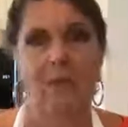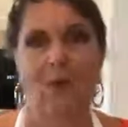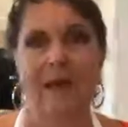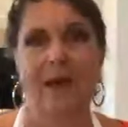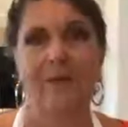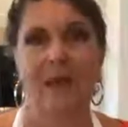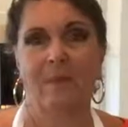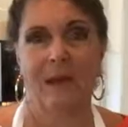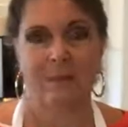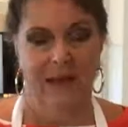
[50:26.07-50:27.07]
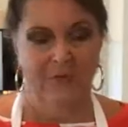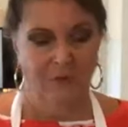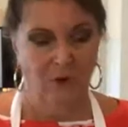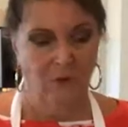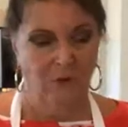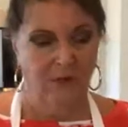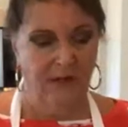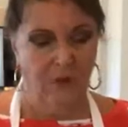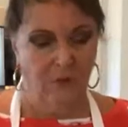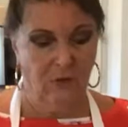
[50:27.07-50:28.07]
and when I make my pavlova and
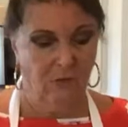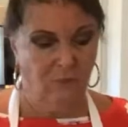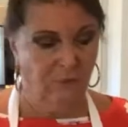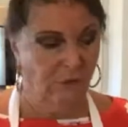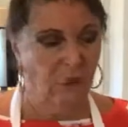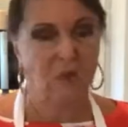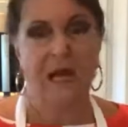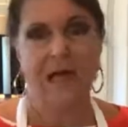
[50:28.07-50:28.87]
fill it with fruit,